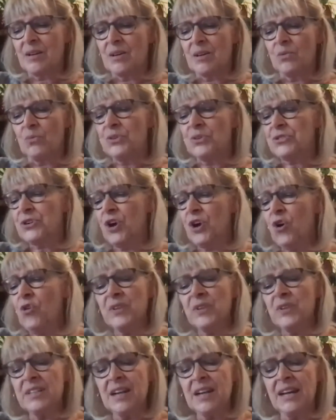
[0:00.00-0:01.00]
With
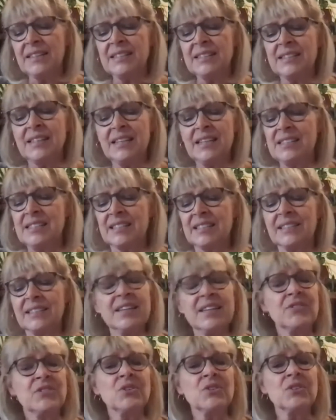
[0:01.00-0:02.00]
COVID-19's
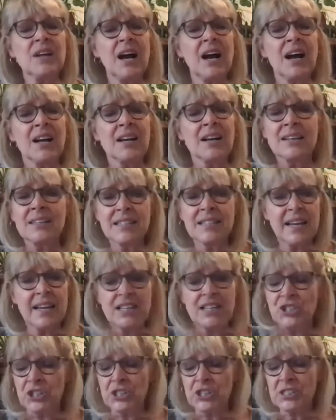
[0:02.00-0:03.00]
lethal
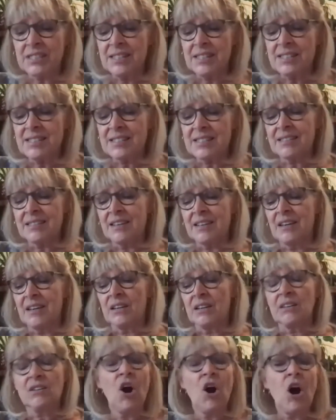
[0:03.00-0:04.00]
contagiousness,
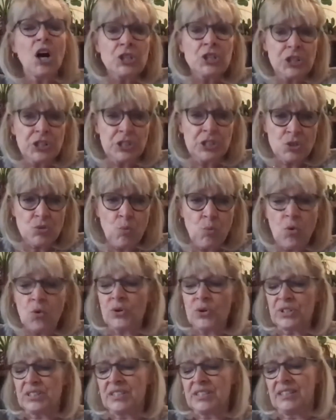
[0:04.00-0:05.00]
caution is
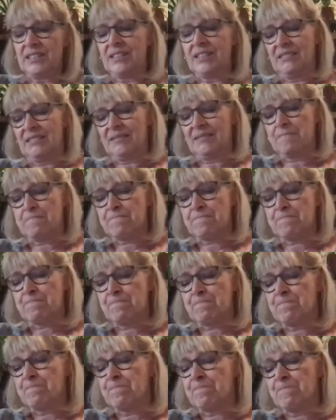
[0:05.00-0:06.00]
warranted.
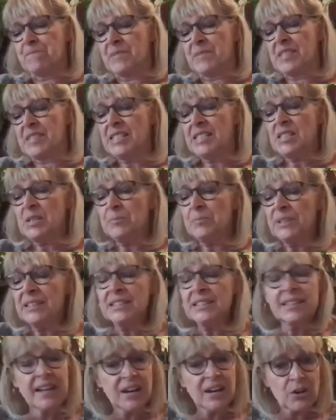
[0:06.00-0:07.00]

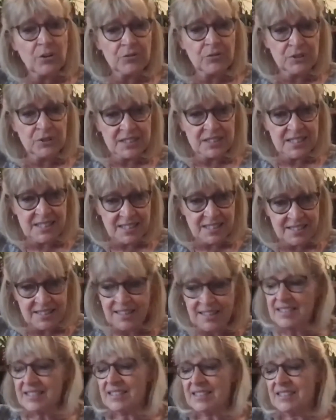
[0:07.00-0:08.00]
Disciplined carefulness is
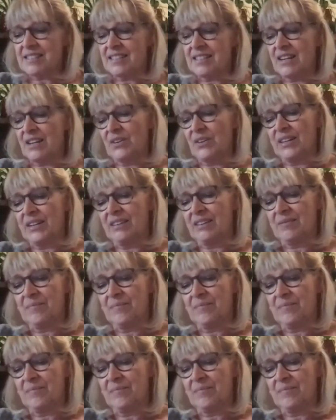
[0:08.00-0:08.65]
necessary.